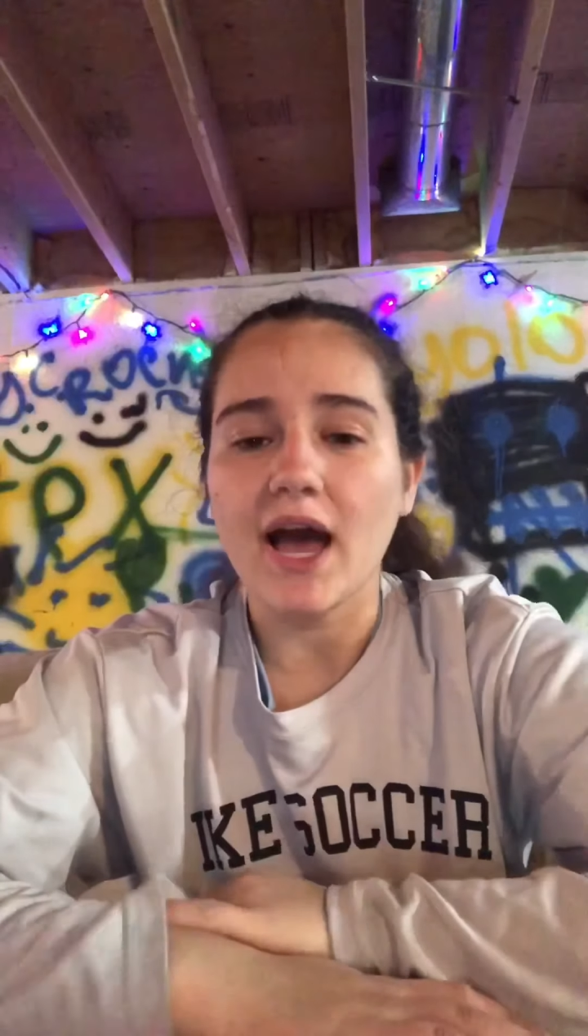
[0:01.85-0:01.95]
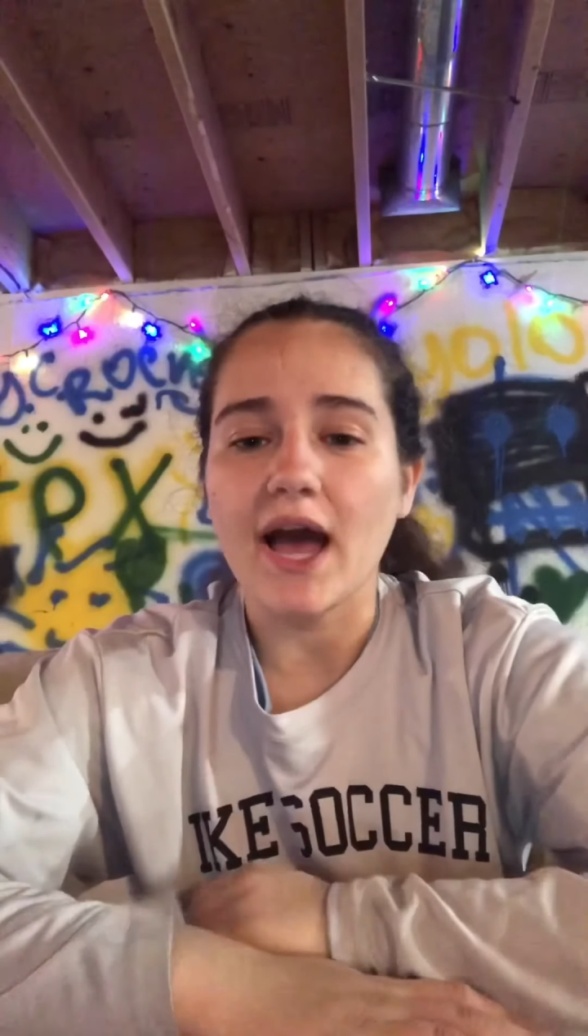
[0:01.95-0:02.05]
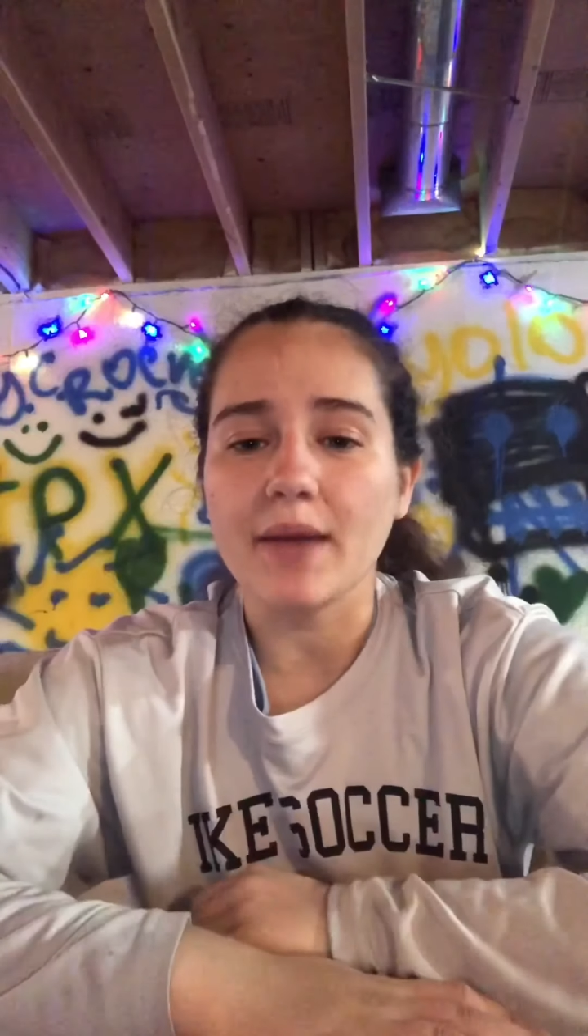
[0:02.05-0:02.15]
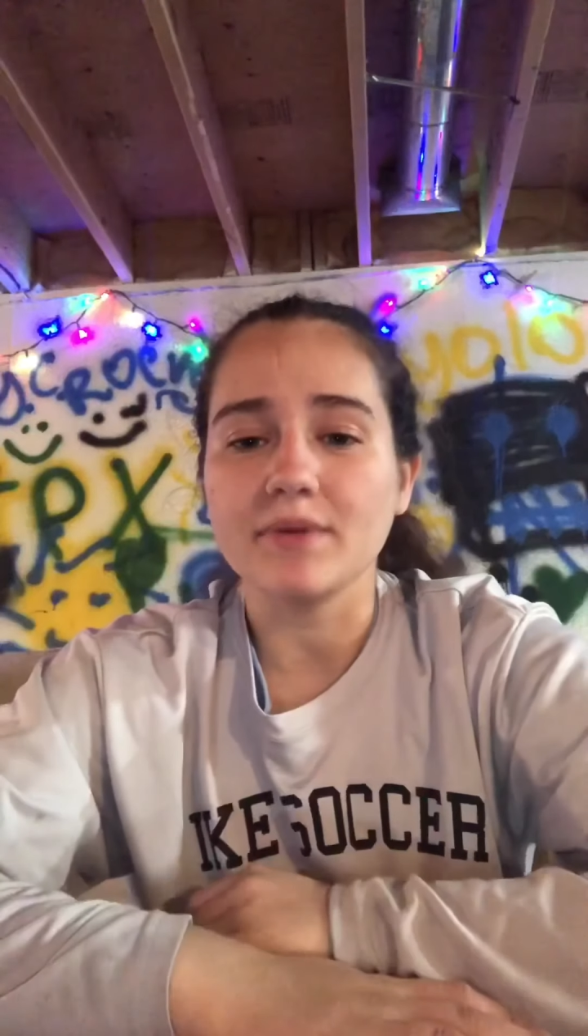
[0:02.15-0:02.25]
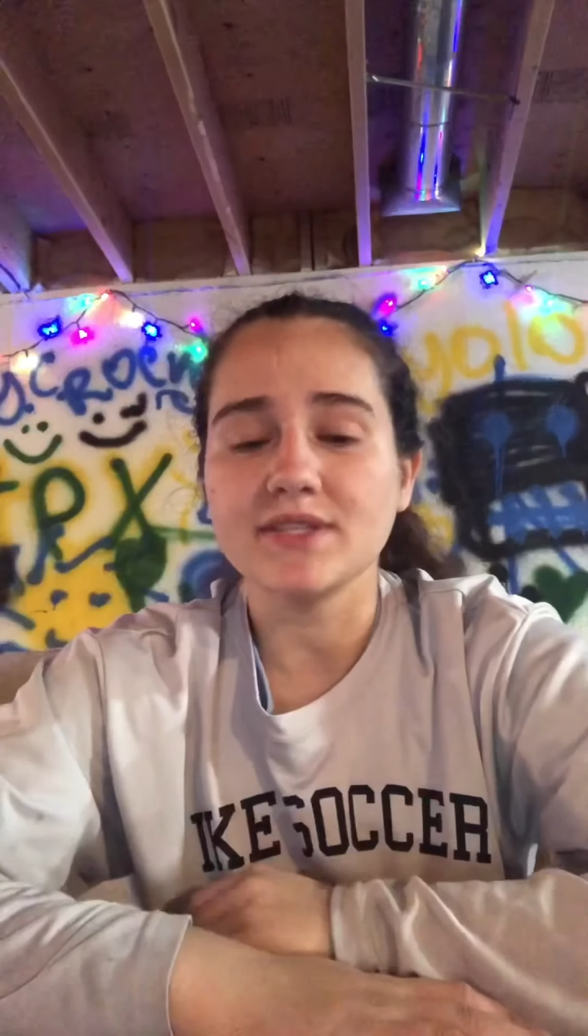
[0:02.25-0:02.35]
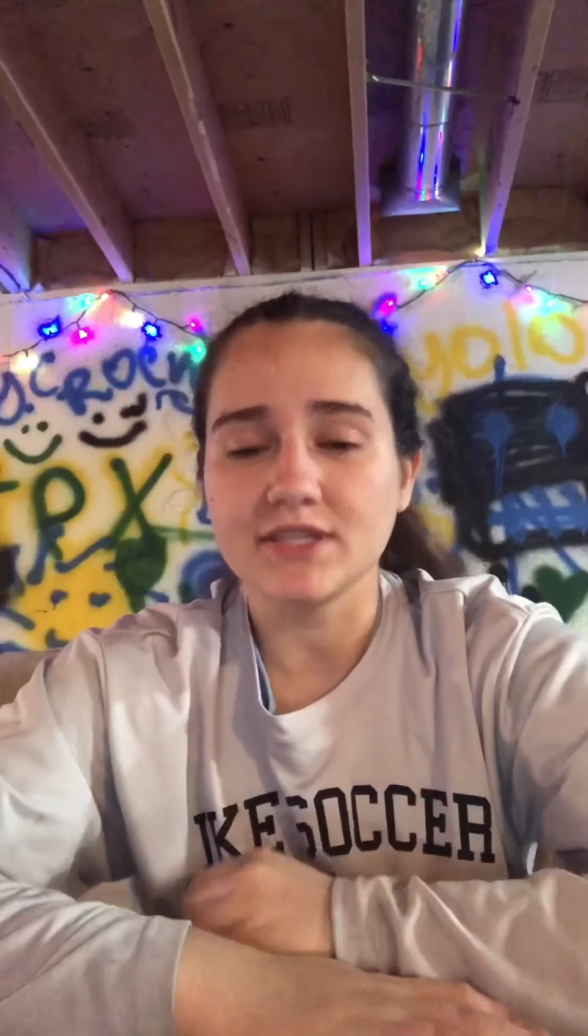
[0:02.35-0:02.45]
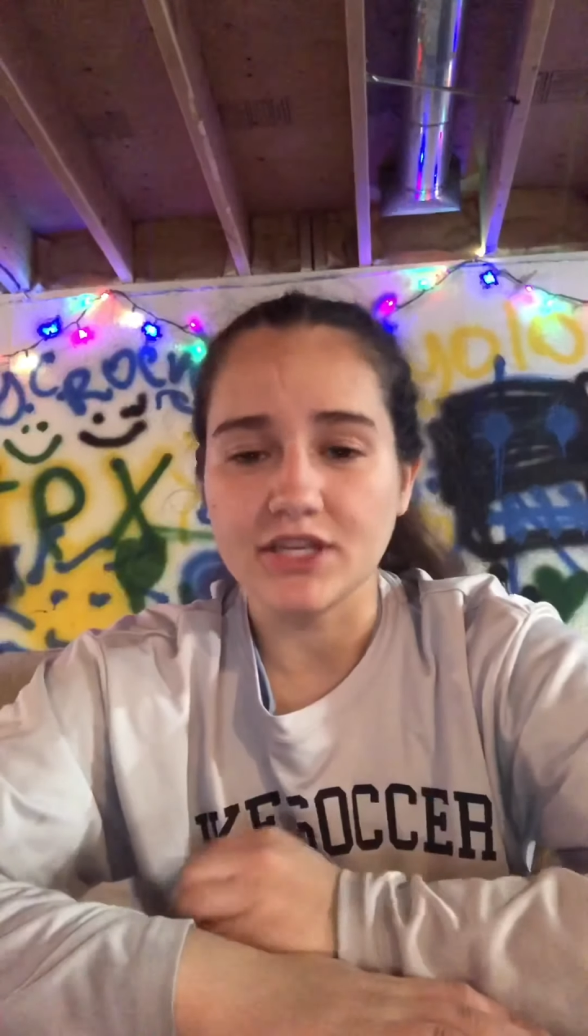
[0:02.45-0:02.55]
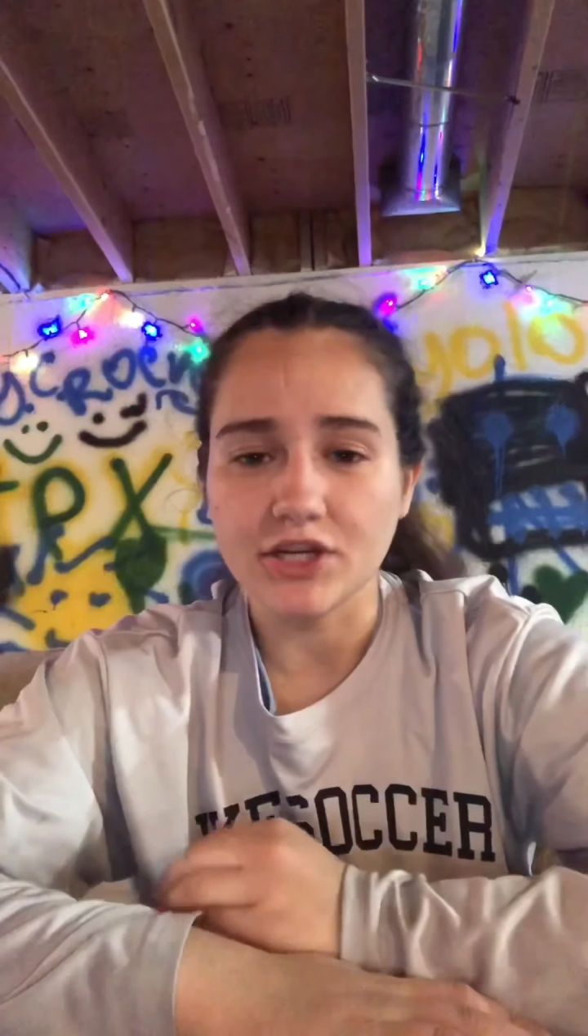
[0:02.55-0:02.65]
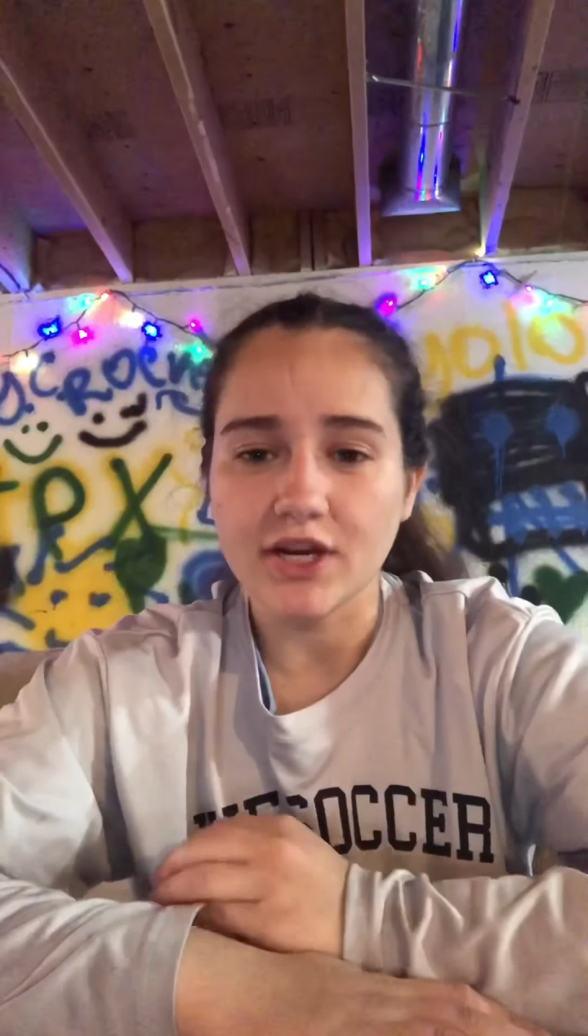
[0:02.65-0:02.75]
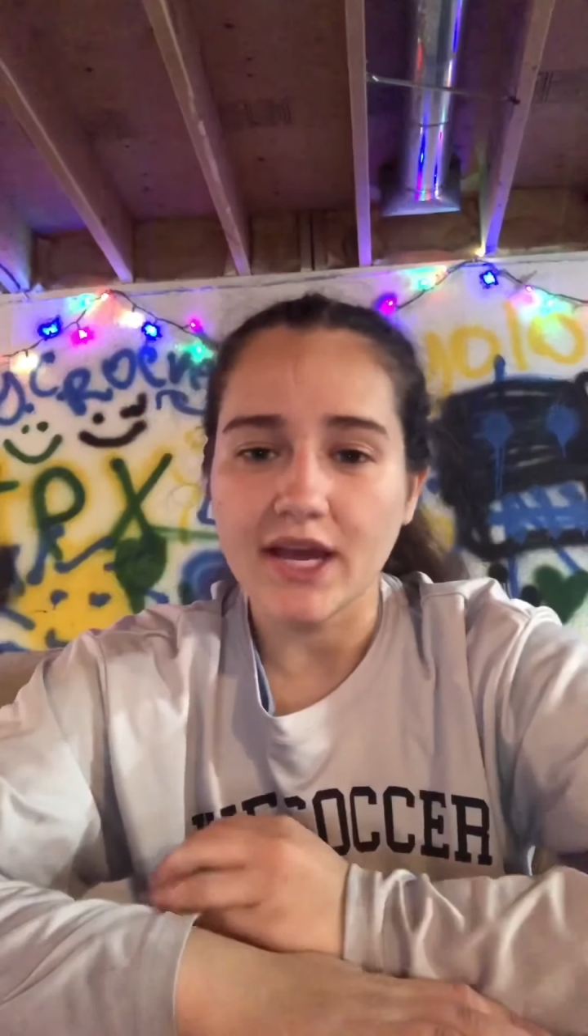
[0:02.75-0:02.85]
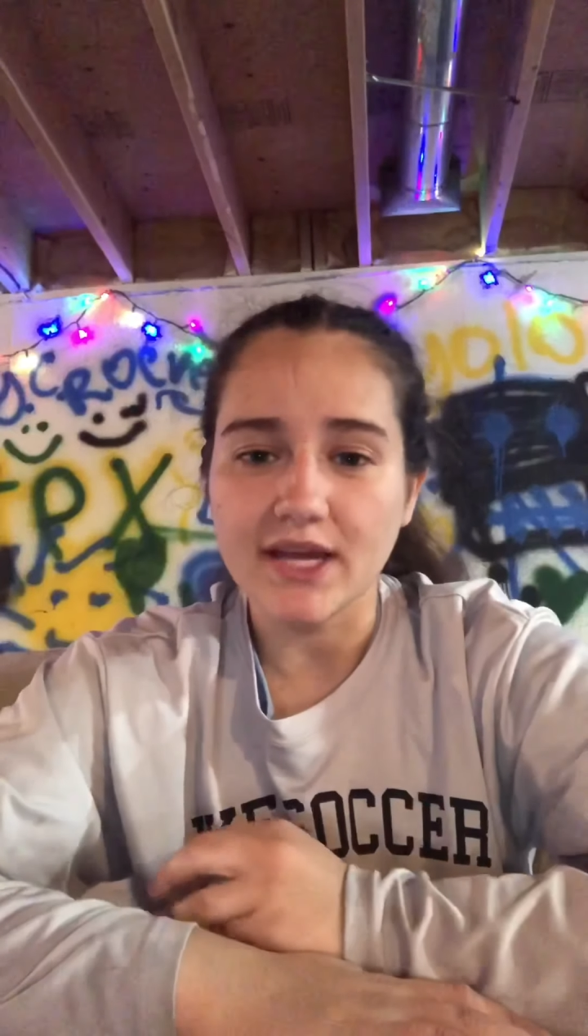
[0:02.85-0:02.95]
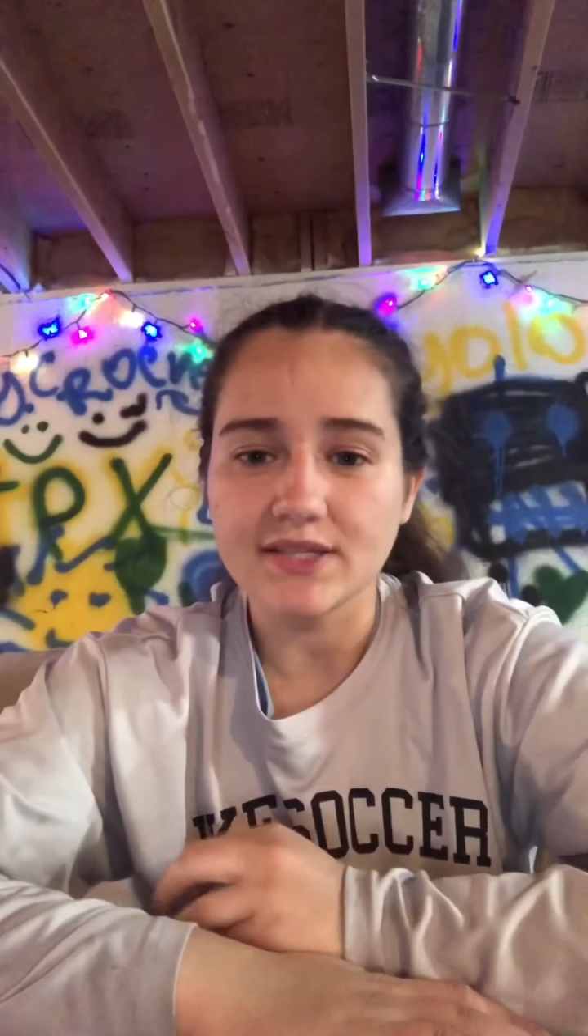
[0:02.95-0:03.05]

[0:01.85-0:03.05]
I'm a senior at